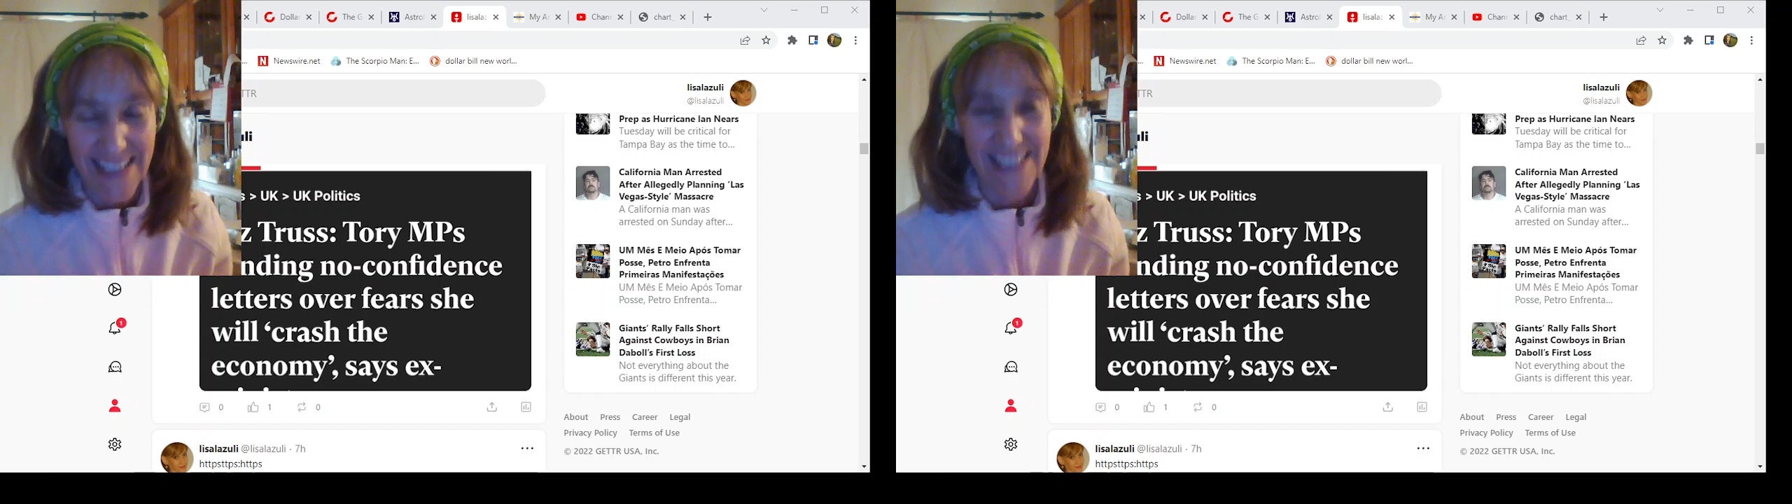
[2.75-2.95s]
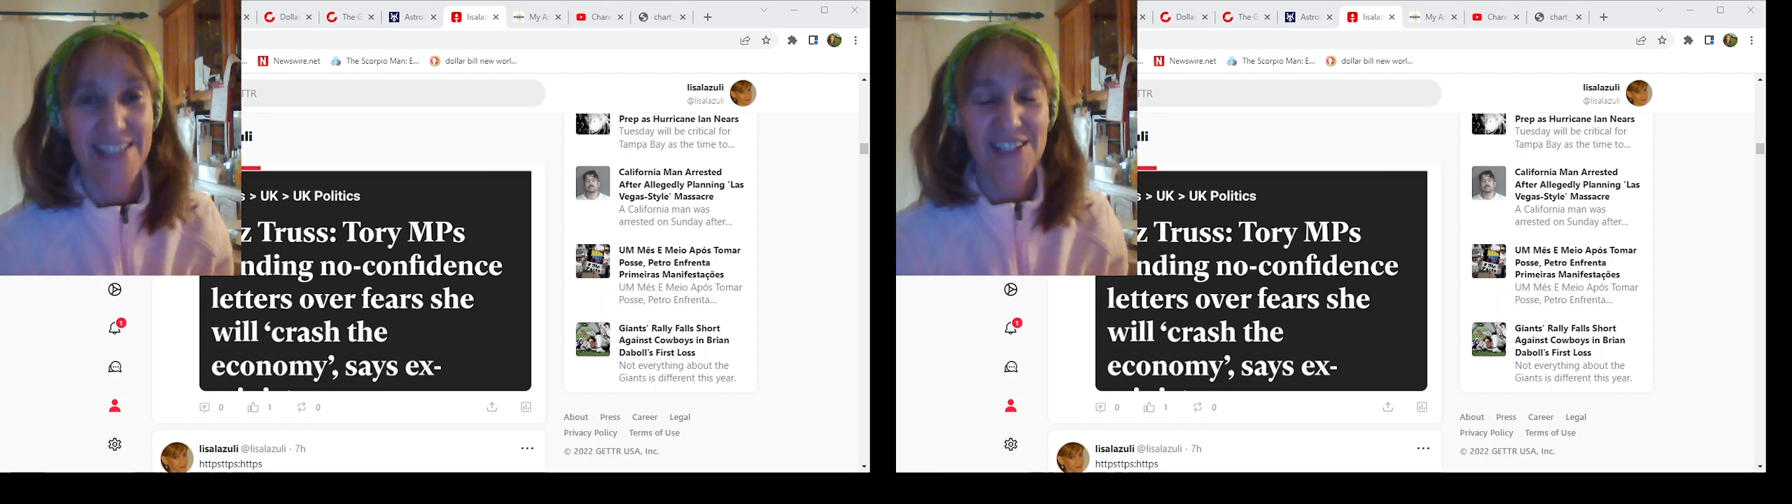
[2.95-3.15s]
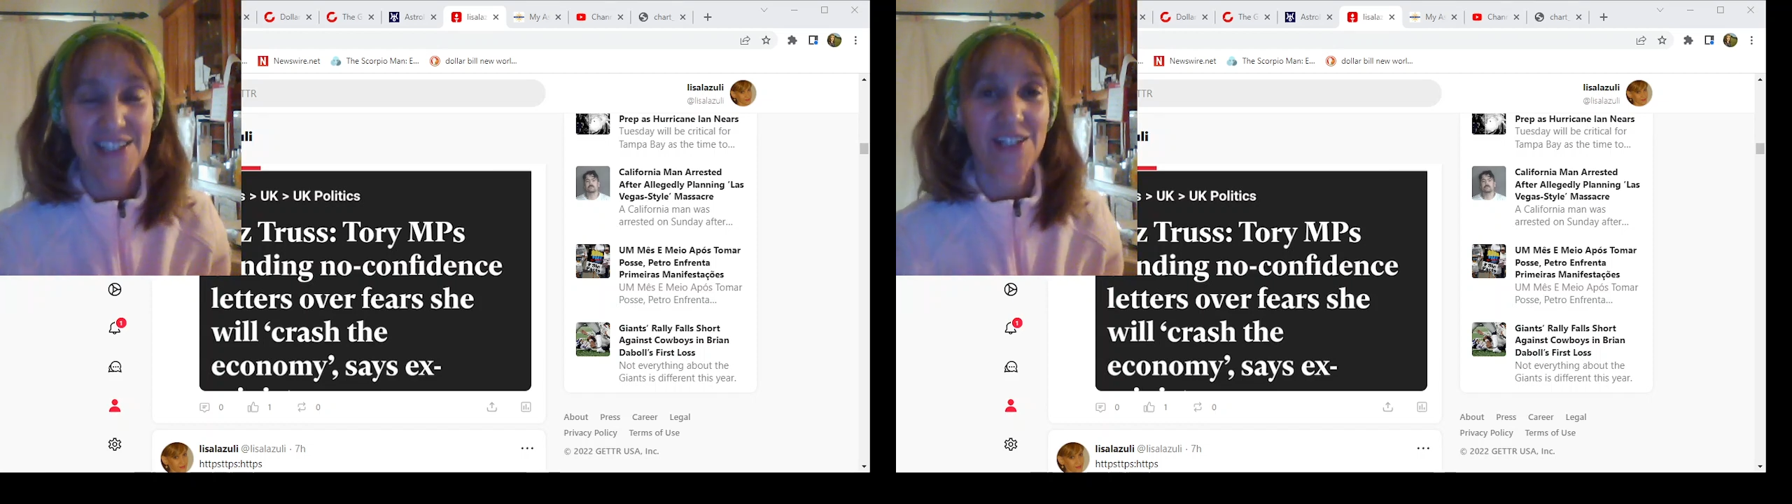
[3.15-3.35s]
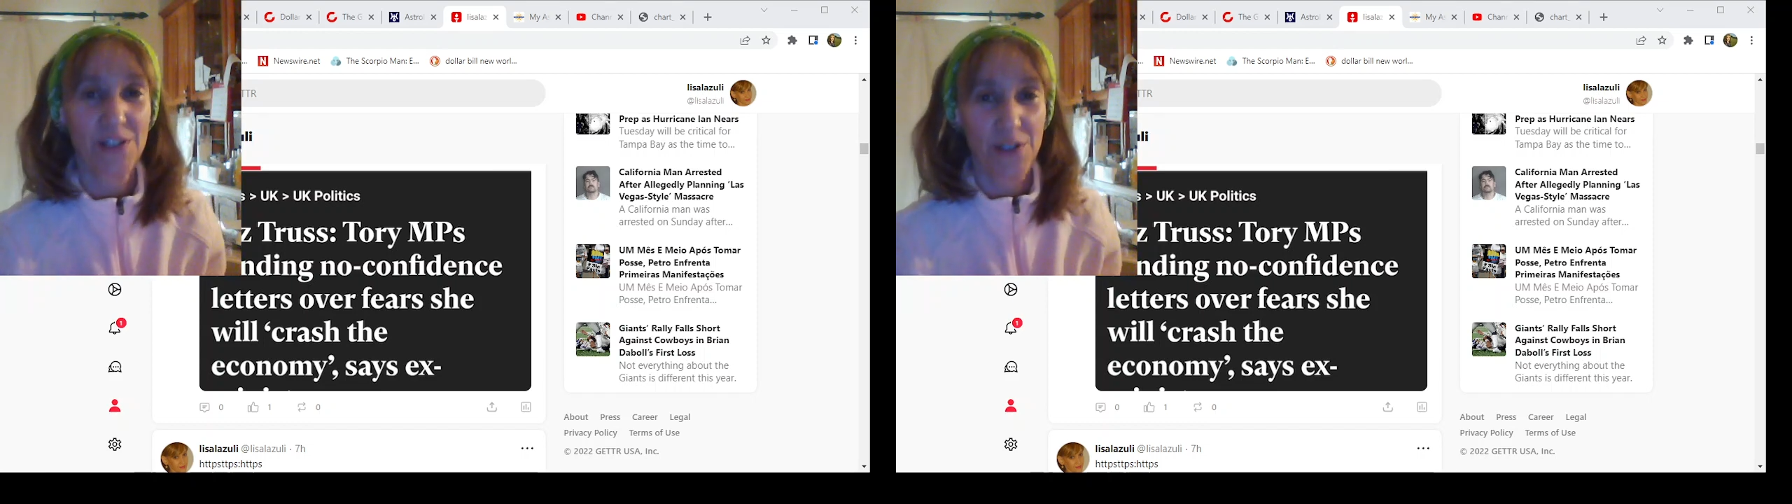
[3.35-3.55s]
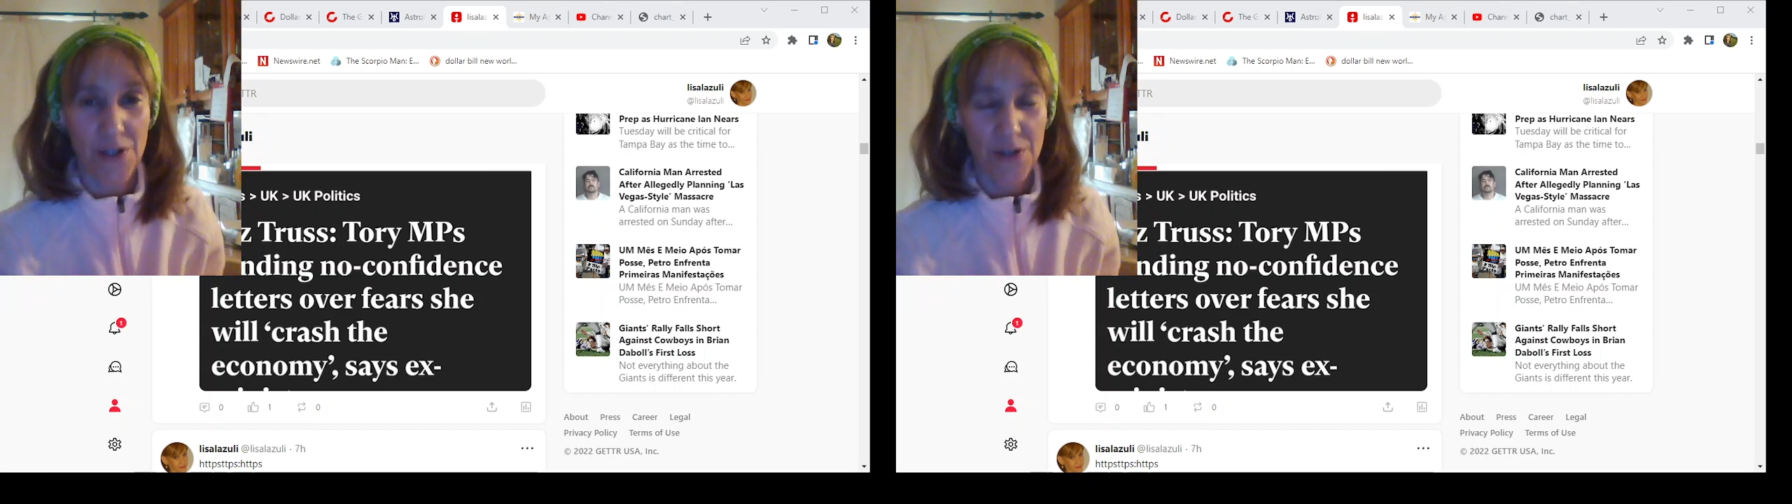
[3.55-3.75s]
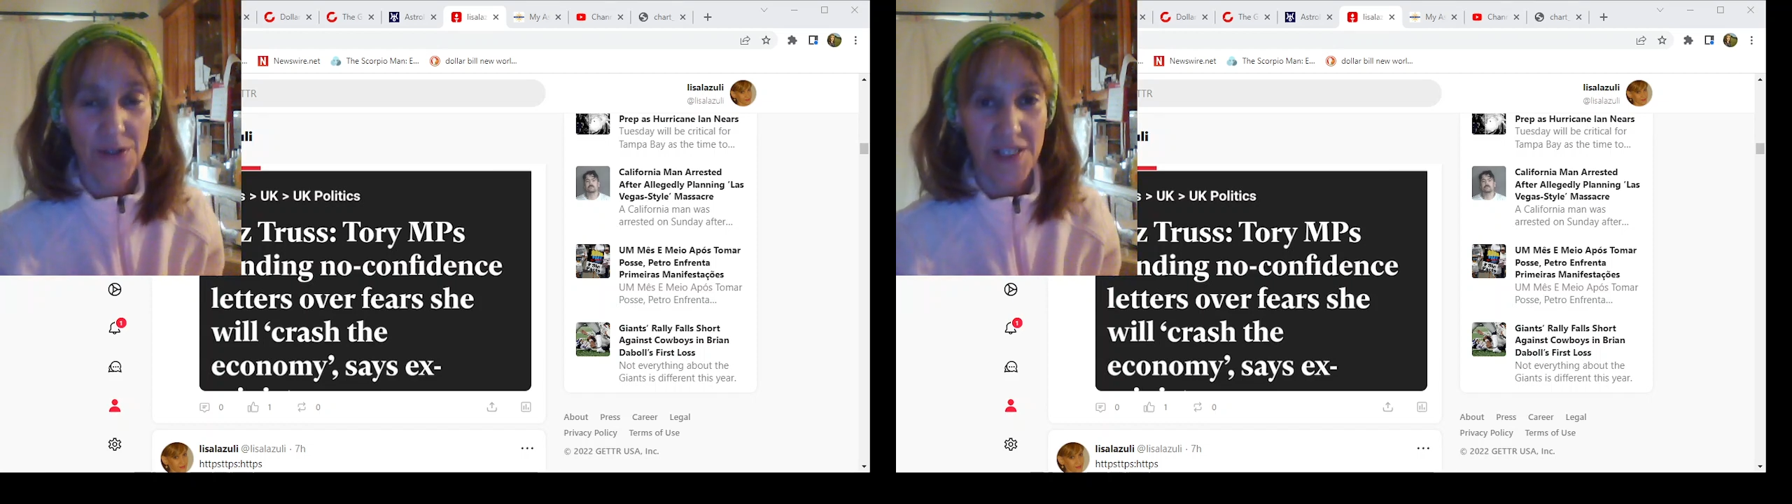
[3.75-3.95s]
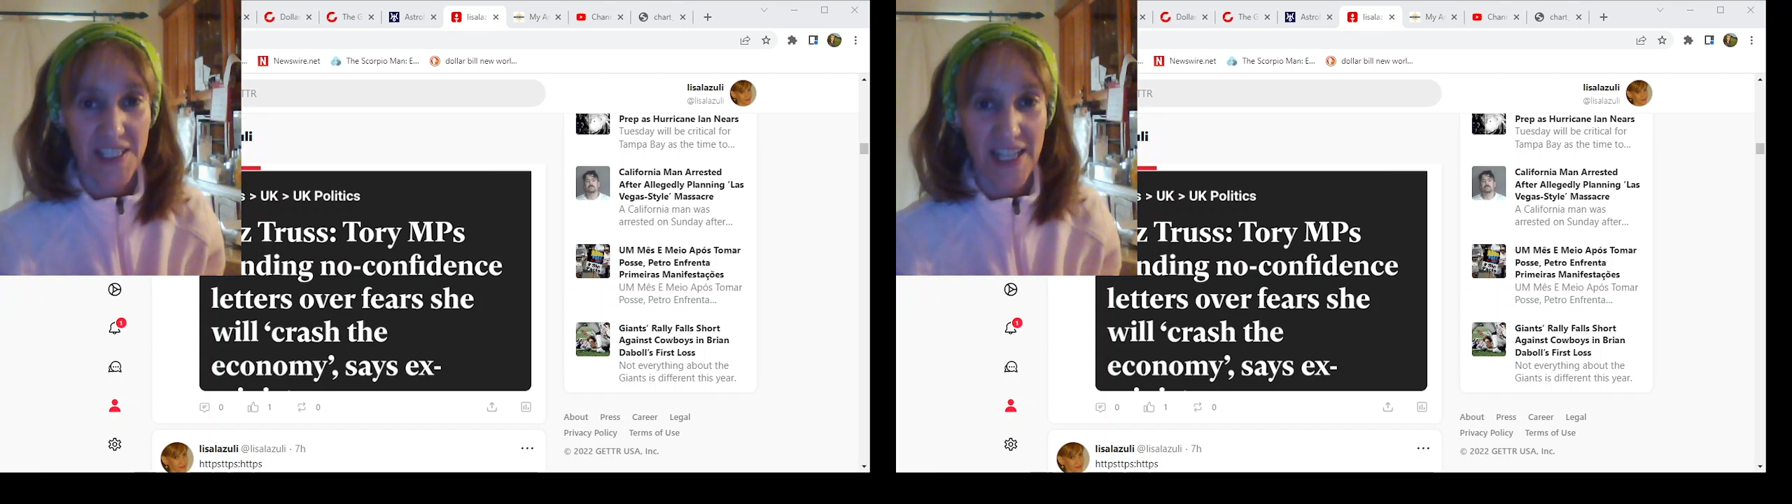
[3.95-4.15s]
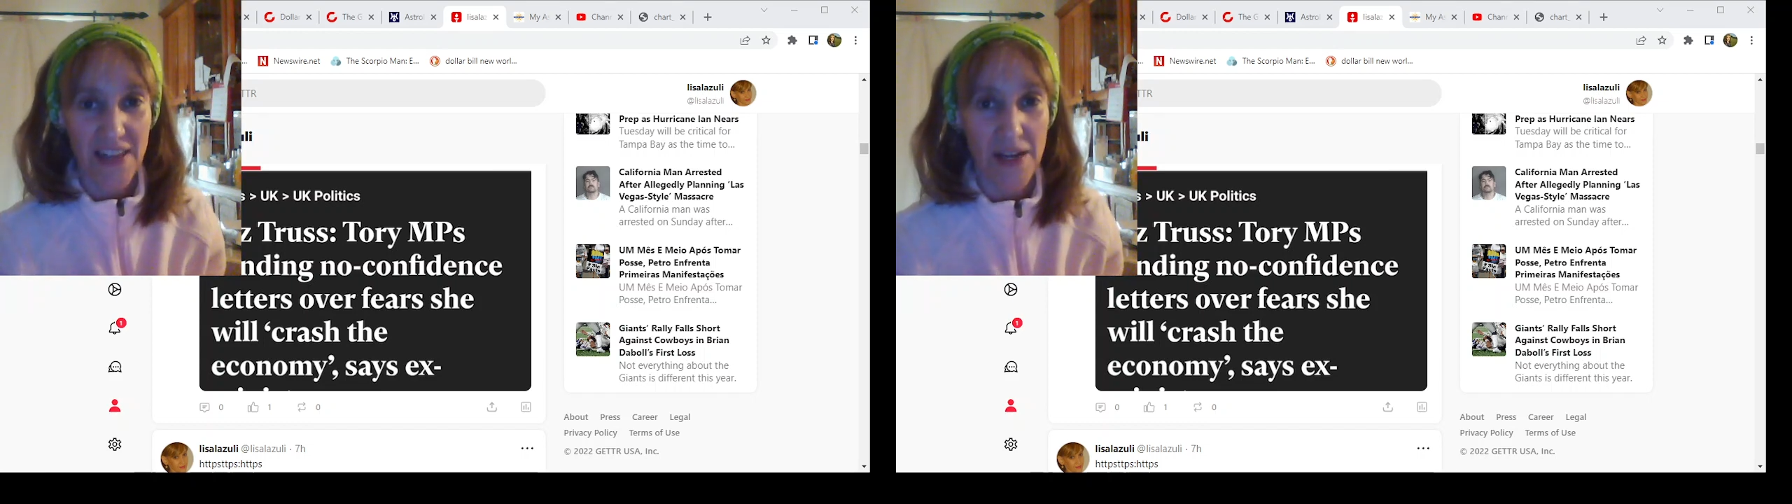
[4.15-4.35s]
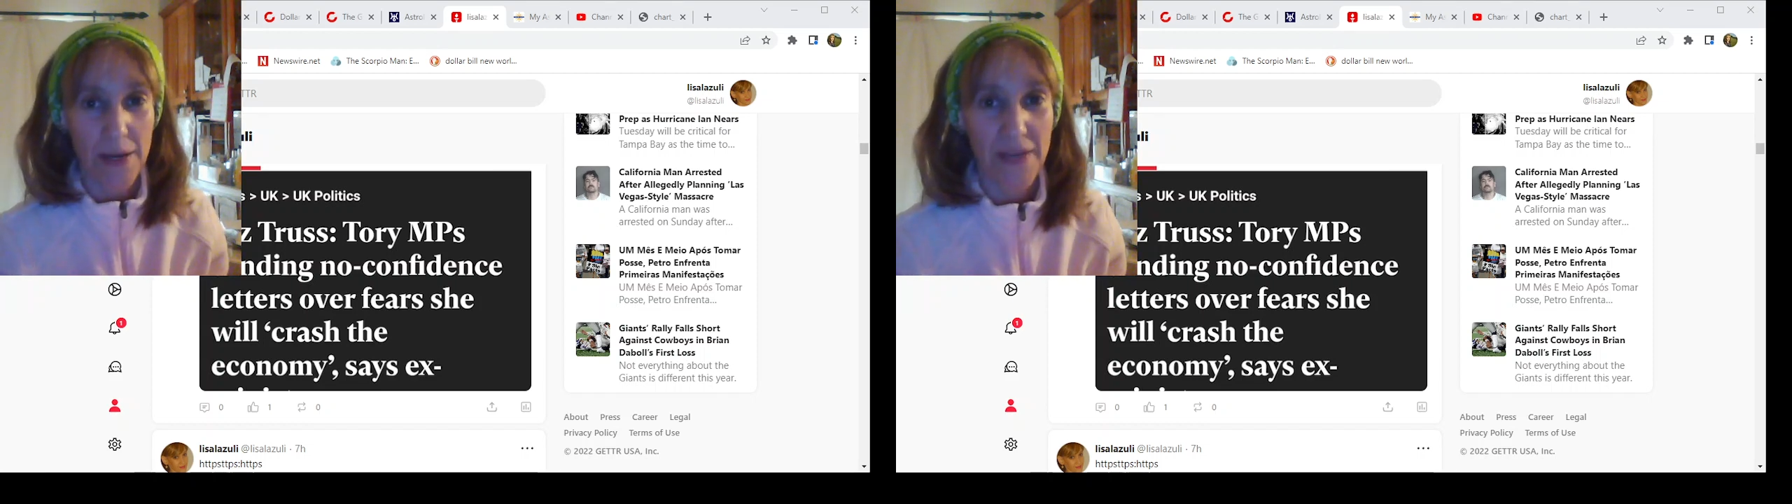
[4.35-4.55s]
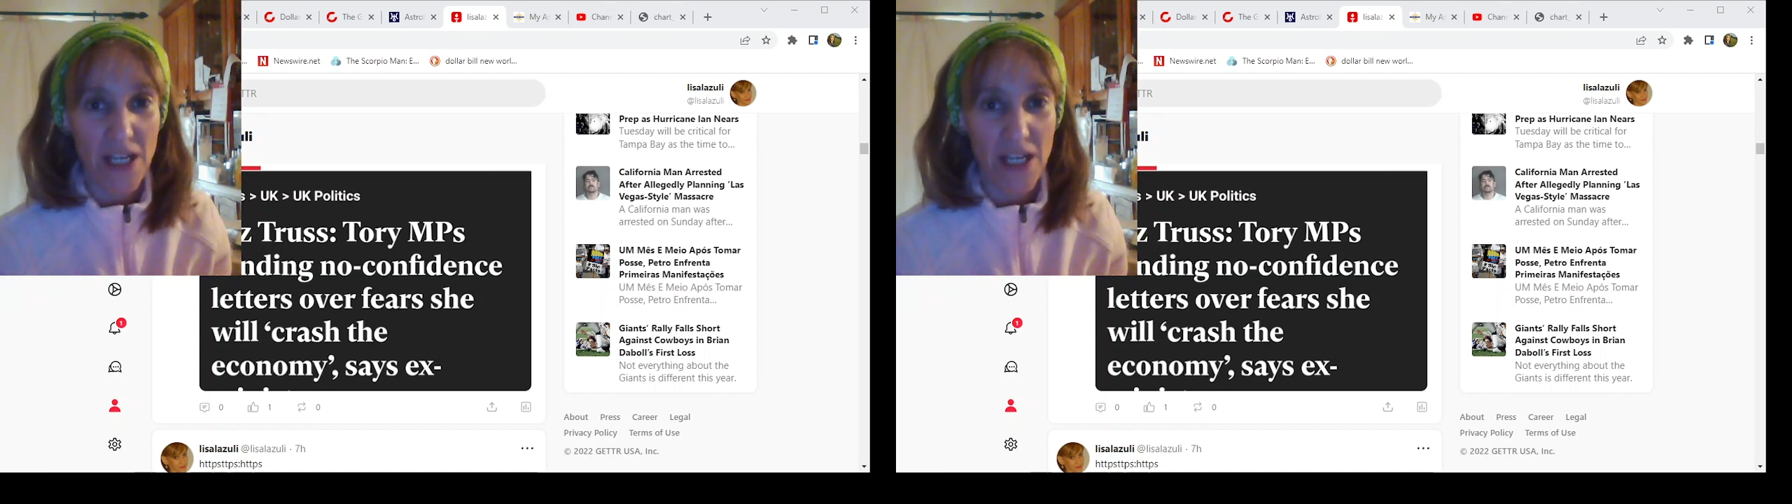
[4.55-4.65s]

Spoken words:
This is just a little note to say that I'm